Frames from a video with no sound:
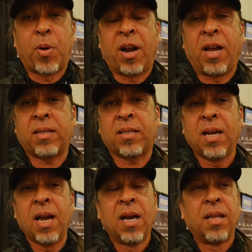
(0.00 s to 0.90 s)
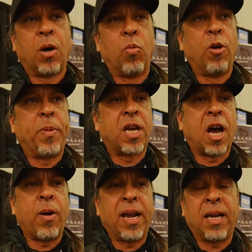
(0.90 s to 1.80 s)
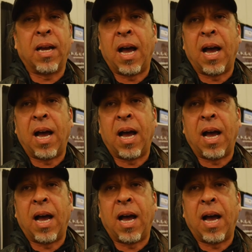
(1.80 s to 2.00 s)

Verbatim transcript: product that will be going,